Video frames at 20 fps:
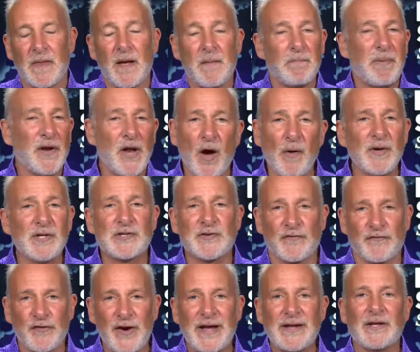But no, he's
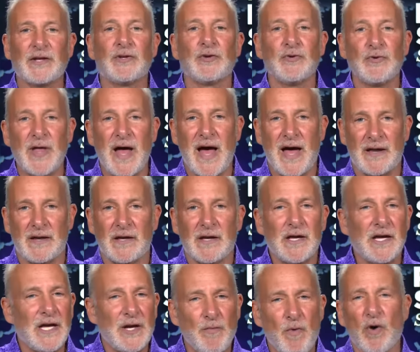afraid to do that.
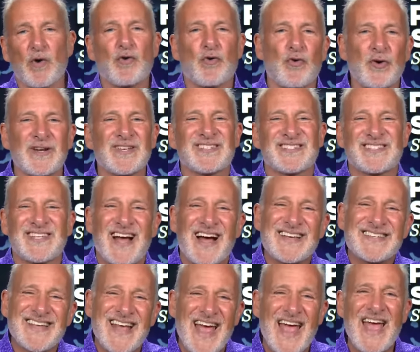He won't
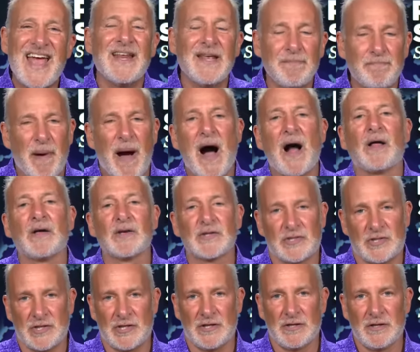criticize any
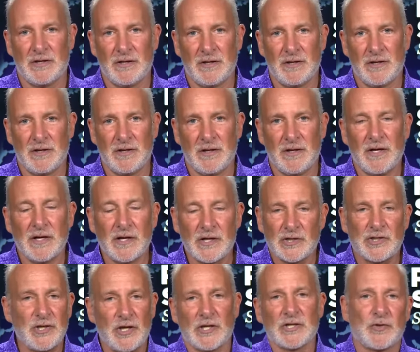policy because
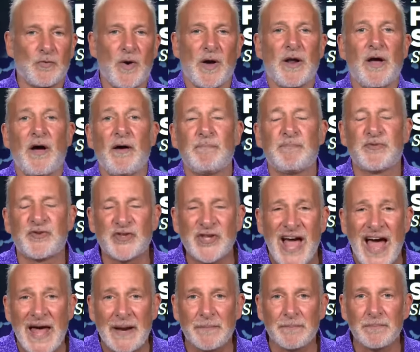he doesn't want to
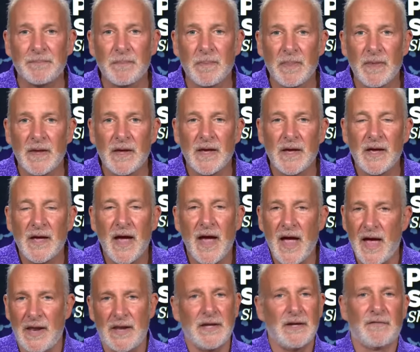upset
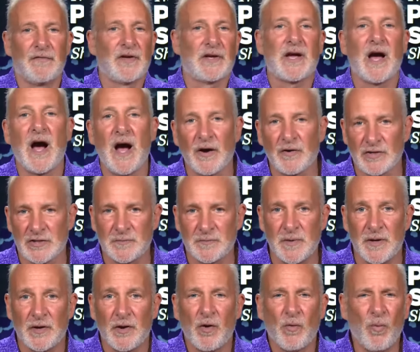any of the congressmen.
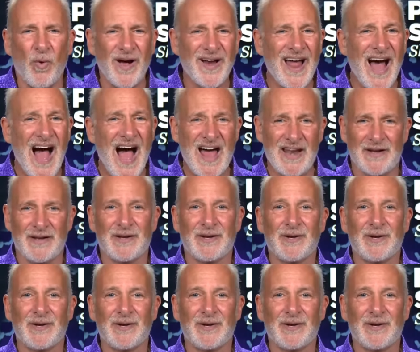Why not?